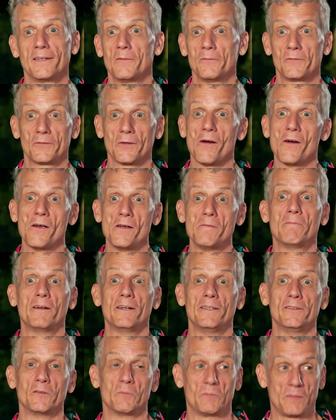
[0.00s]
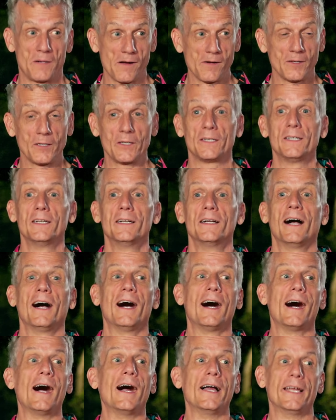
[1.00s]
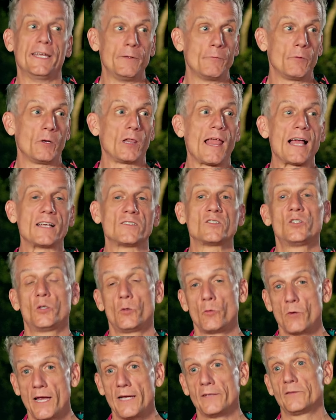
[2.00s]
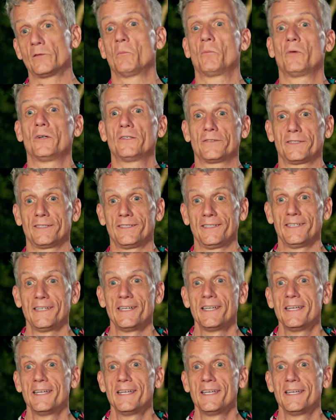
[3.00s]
I'm sorry, but he's a punk. He would last 2 days in prison.